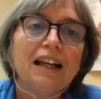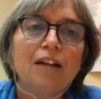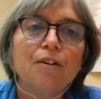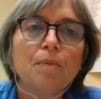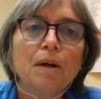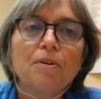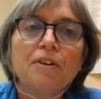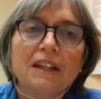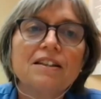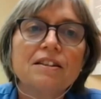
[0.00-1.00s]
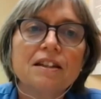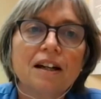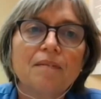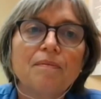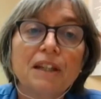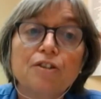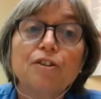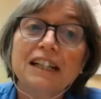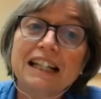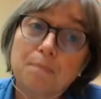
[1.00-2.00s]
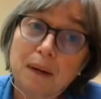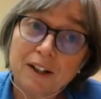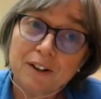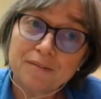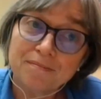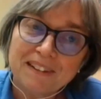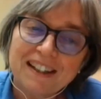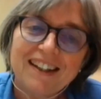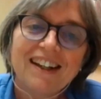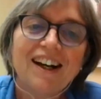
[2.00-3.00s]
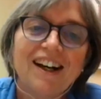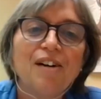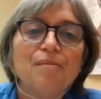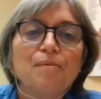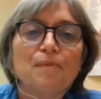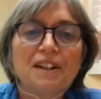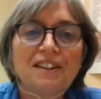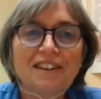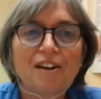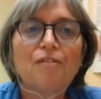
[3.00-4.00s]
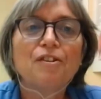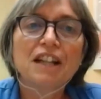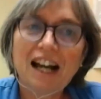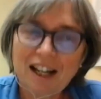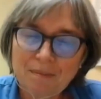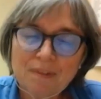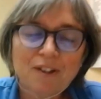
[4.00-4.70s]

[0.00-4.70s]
And remember, things are going to get better with over time.